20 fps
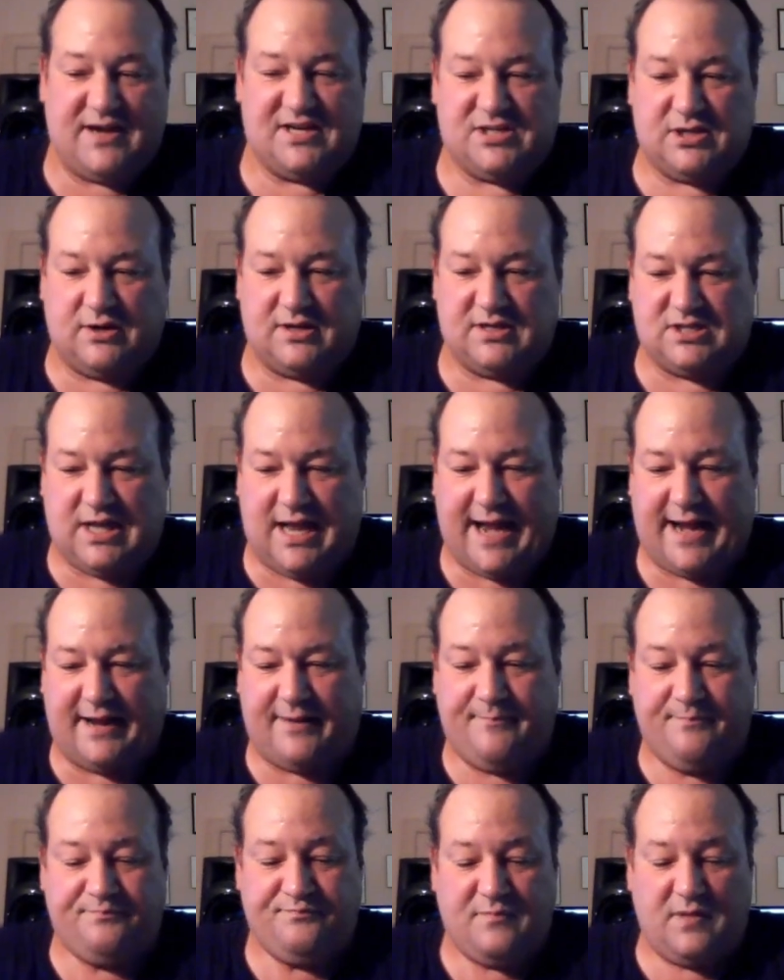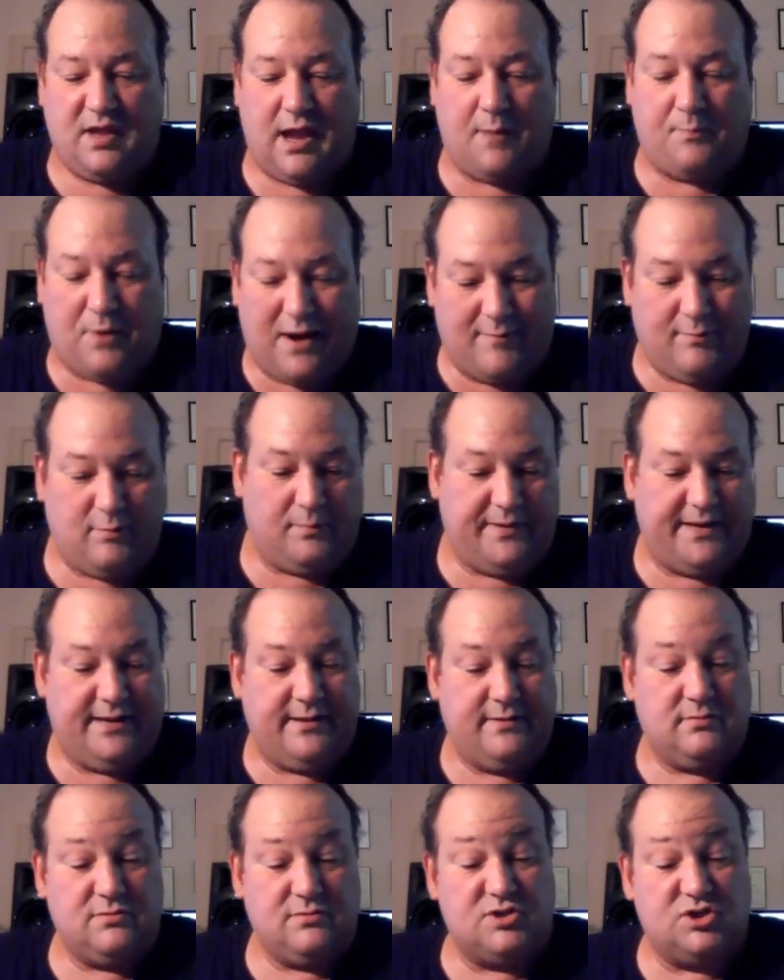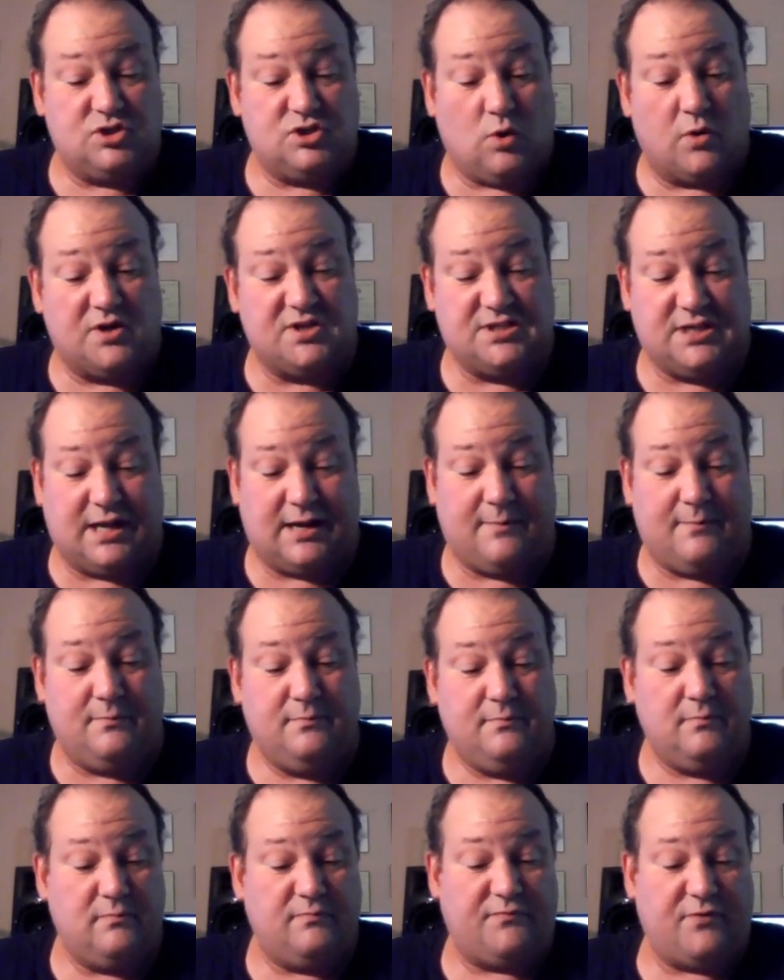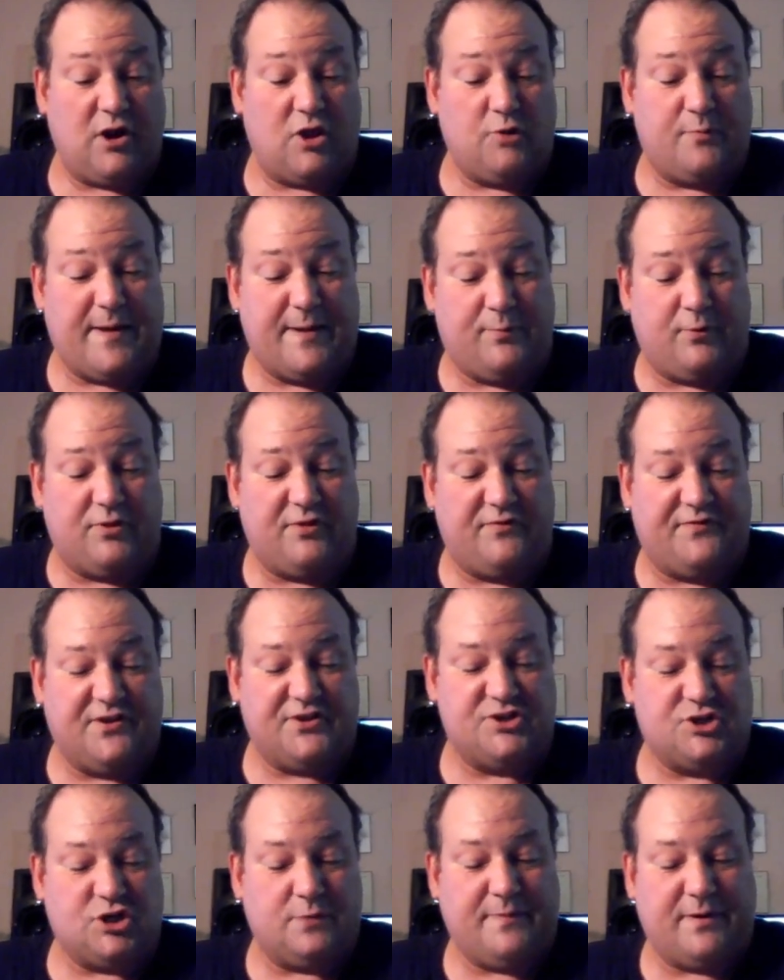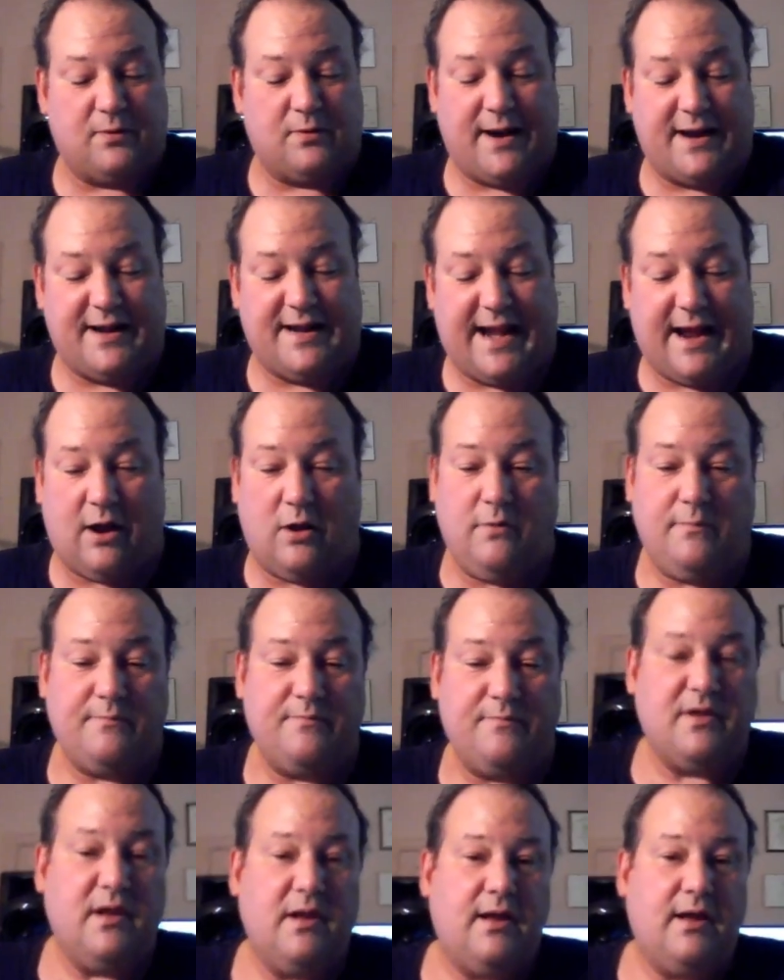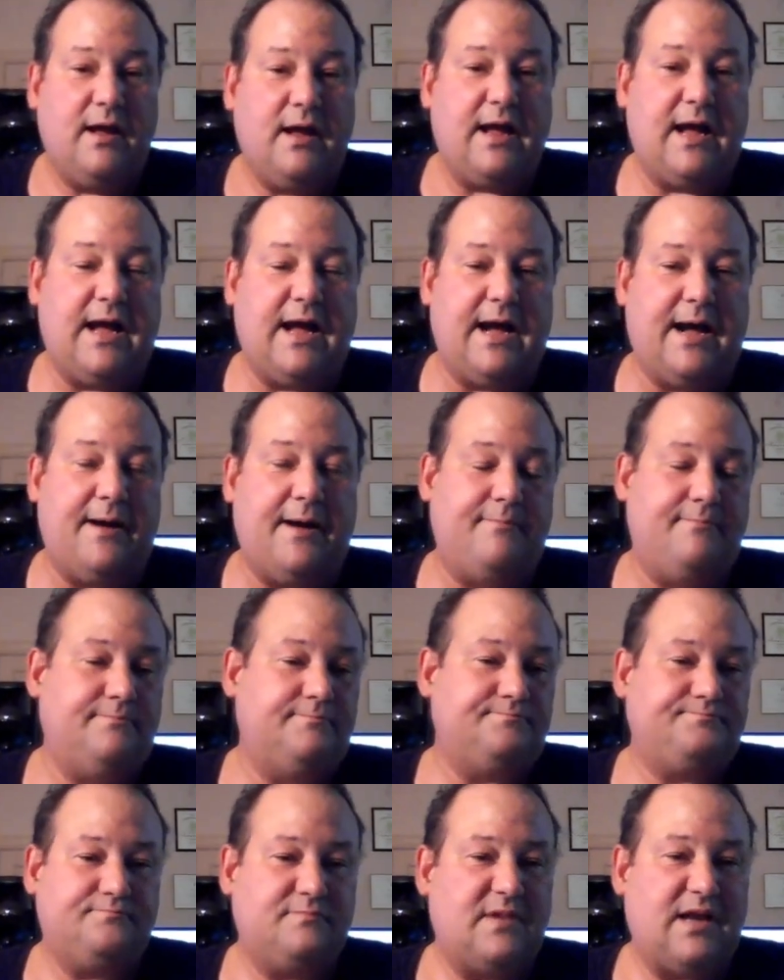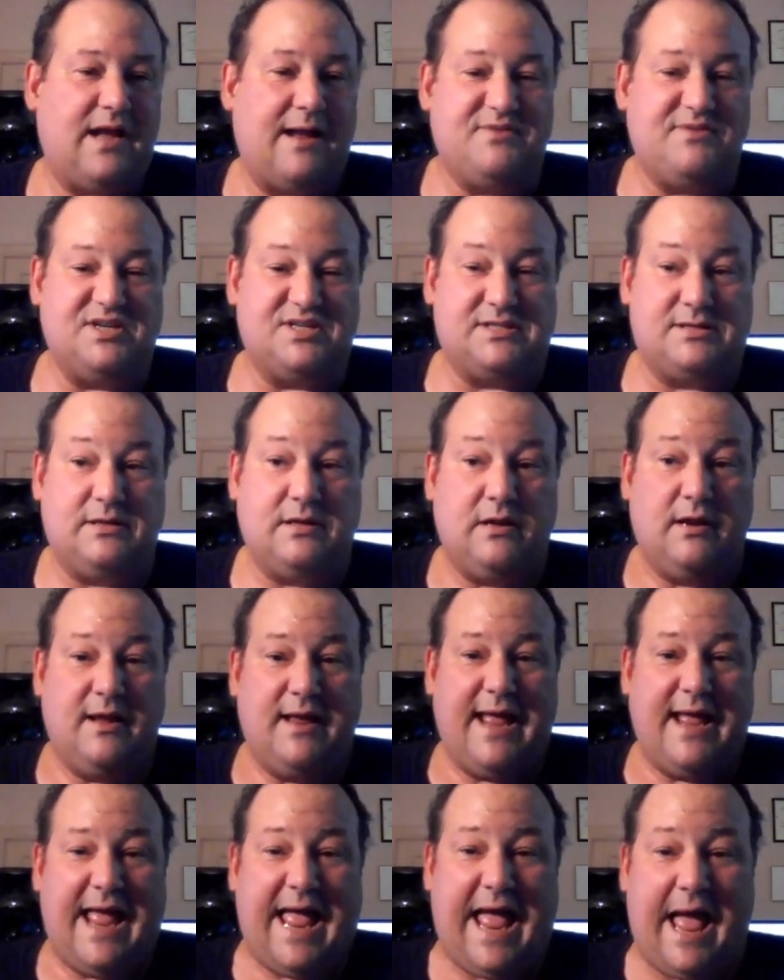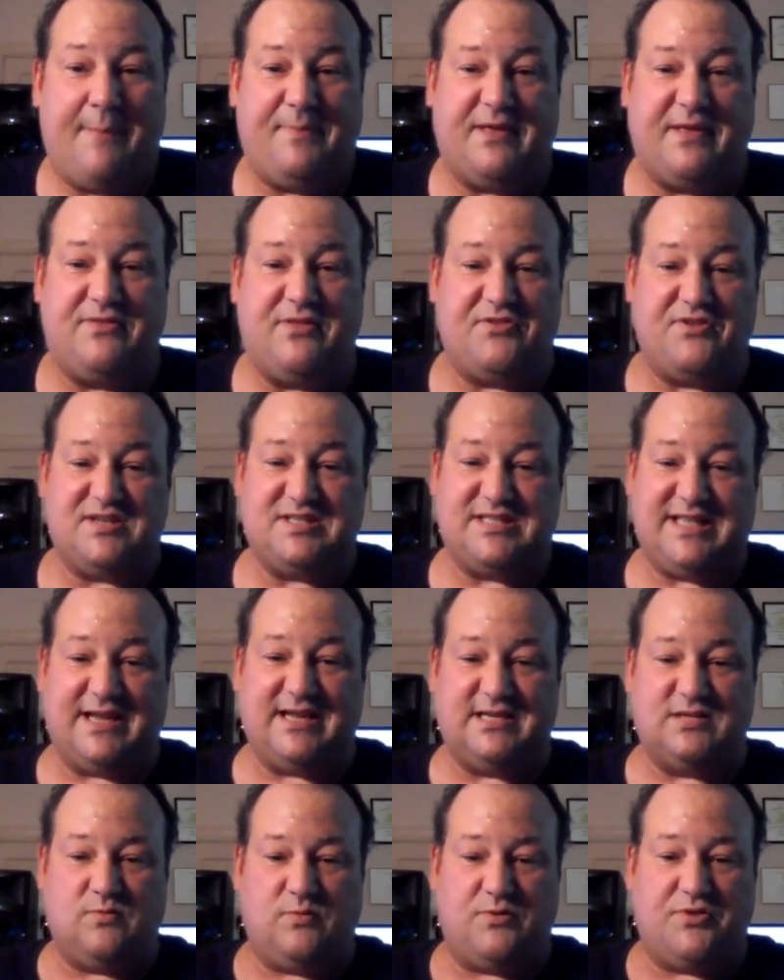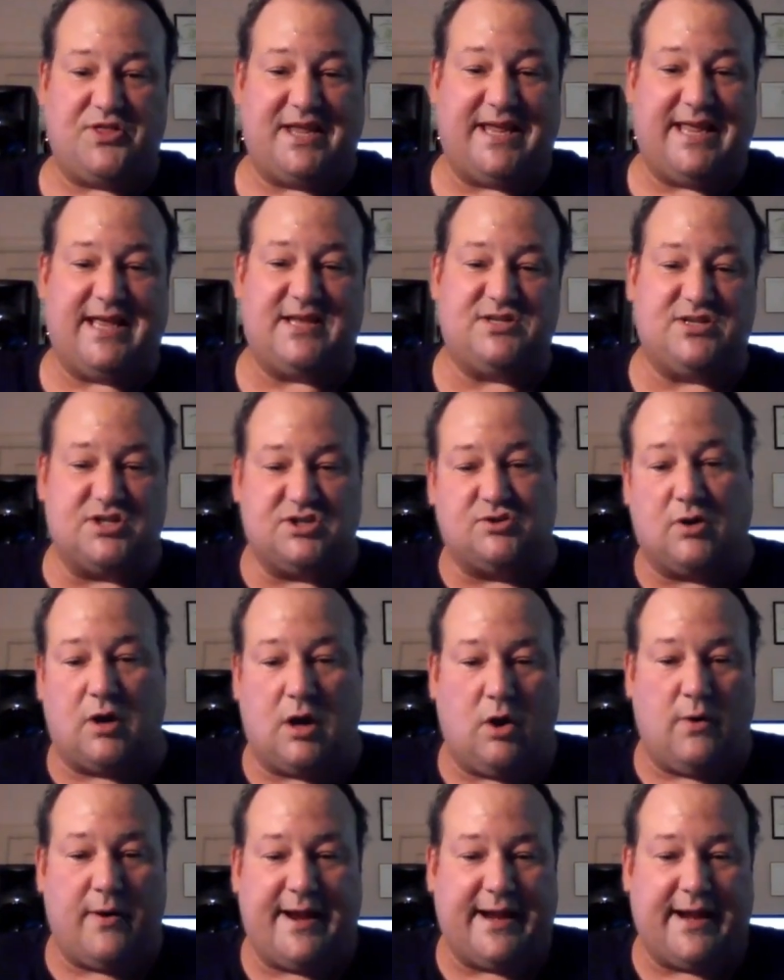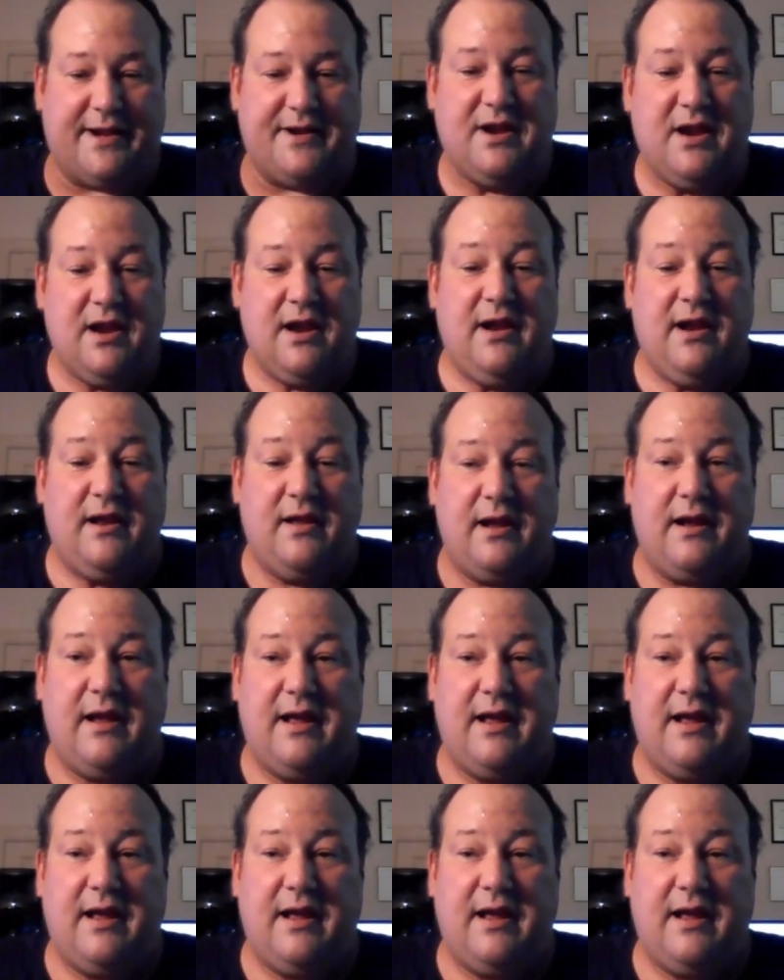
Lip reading: Anyway, so it's like I'll probably score some for other people in the future, but right now, I'm just happy that this thing is with the kids is growing, and